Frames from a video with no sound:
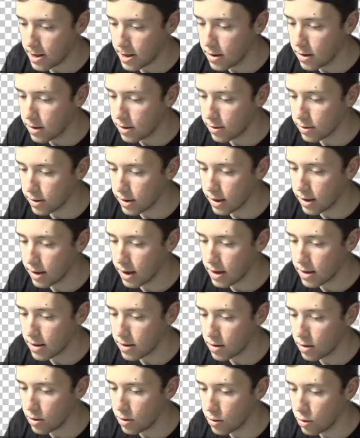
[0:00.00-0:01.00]
So it's a
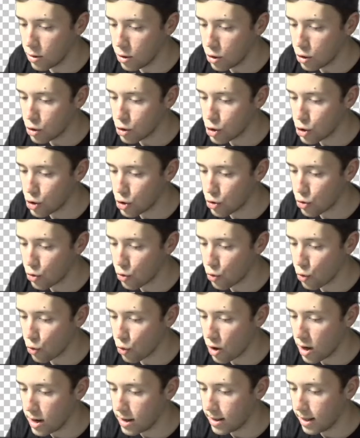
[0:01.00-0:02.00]
nice little
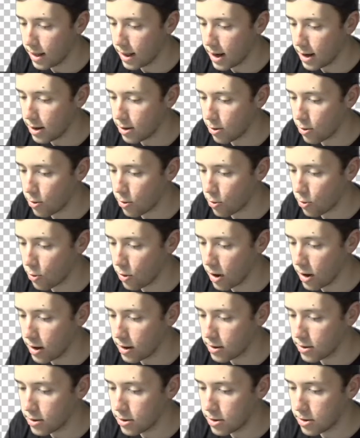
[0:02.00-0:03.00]
straight line
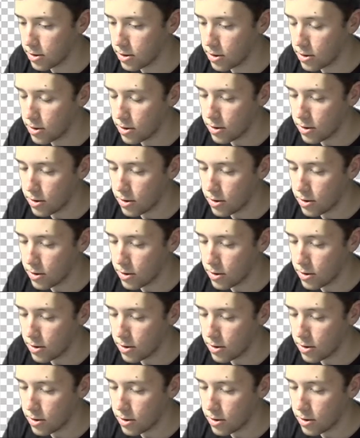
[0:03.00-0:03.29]
across.